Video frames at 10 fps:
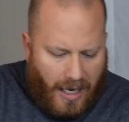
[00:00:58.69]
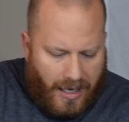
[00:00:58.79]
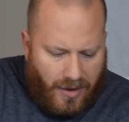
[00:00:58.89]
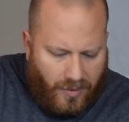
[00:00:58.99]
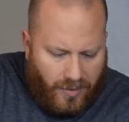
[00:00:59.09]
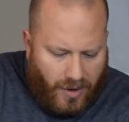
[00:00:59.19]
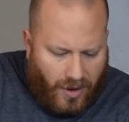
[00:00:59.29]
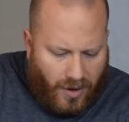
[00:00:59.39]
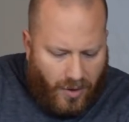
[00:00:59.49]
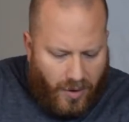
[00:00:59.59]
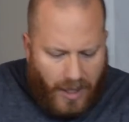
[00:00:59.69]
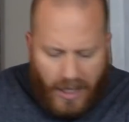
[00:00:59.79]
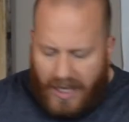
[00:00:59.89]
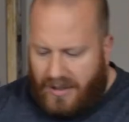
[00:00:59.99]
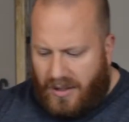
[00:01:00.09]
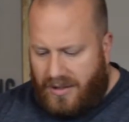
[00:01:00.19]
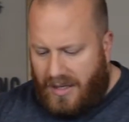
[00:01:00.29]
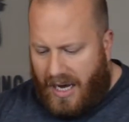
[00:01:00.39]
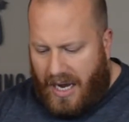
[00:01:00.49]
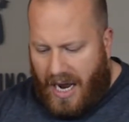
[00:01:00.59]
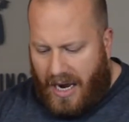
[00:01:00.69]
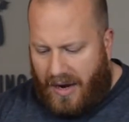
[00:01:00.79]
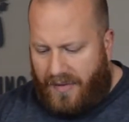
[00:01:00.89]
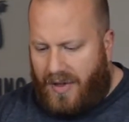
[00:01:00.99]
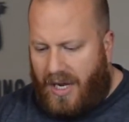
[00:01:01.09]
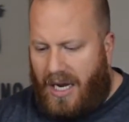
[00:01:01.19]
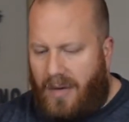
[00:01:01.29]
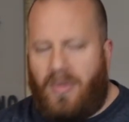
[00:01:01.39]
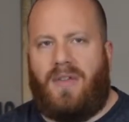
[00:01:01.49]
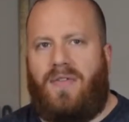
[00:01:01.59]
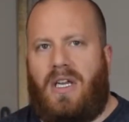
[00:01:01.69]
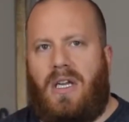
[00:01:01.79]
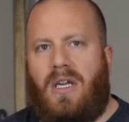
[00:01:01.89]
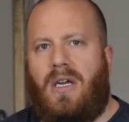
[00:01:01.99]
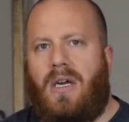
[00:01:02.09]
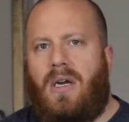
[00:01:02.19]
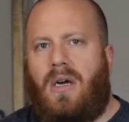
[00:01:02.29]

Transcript: I don't know, it does not have the ABV